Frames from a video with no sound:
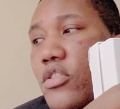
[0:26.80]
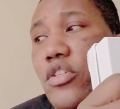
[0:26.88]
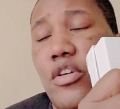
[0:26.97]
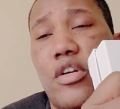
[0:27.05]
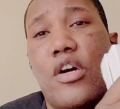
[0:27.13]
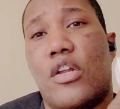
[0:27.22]

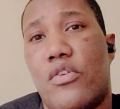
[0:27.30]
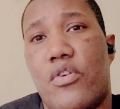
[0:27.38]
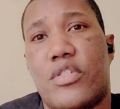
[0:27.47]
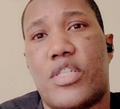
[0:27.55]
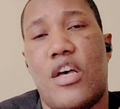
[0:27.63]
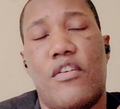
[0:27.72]
took a
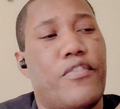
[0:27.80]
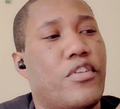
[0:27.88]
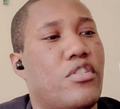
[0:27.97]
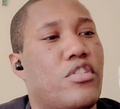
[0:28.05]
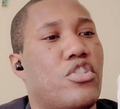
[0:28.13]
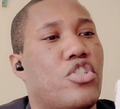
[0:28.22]
long time for
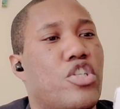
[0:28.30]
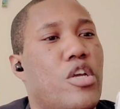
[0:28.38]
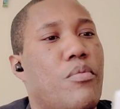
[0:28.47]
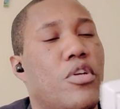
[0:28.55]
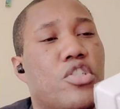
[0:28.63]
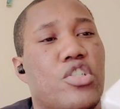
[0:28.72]
this to
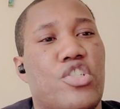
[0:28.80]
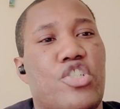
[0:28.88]
ship. It just